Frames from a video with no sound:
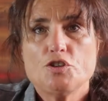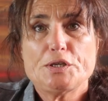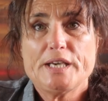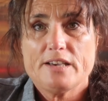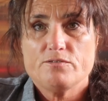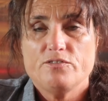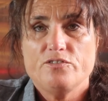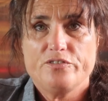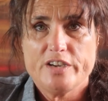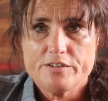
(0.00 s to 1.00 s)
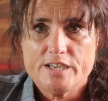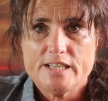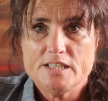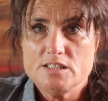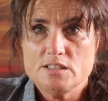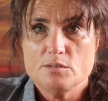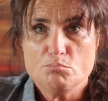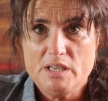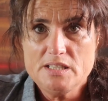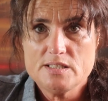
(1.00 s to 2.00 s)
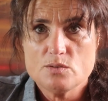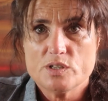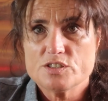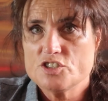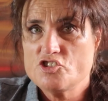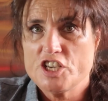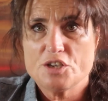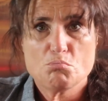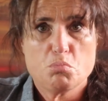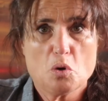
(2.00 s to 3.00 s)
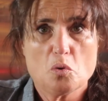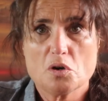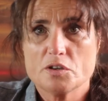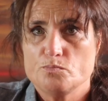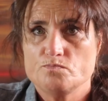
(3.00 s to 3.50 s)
sure you get very lean mince, whether it's chicken, pork,